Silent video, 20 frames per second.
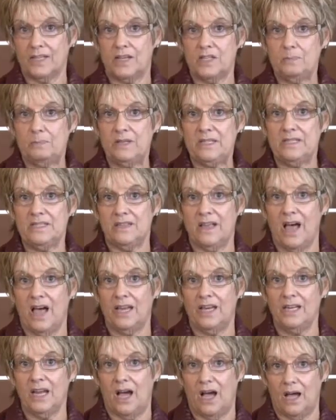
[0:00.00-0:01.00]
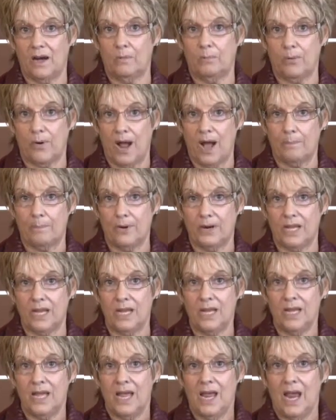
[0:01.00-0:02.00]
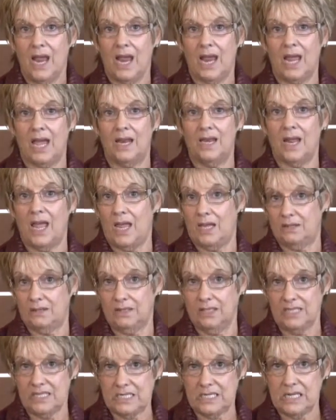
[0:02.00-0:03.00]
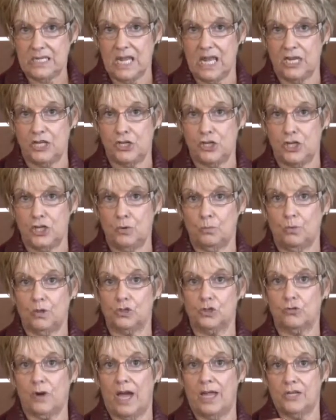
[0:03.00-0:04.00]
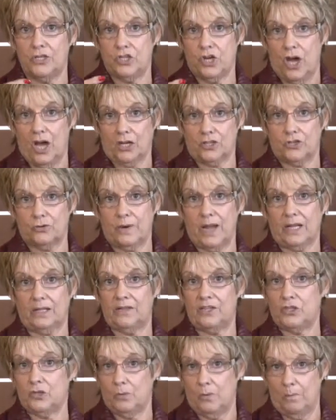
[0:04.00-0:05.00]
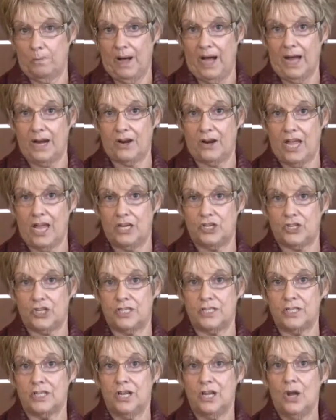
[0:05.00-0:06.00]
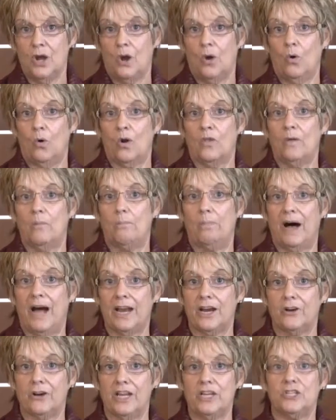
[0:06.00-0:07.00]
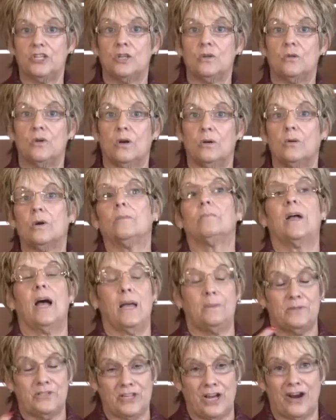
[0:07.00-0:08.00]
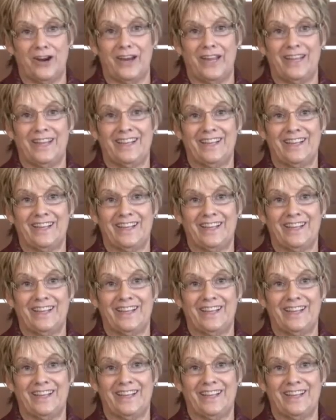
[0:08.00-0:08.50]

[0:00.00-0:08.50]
has been signed on a property and a listing agent will try to talk directly to a buyer agent, or the buyer agent, or I'm sorry,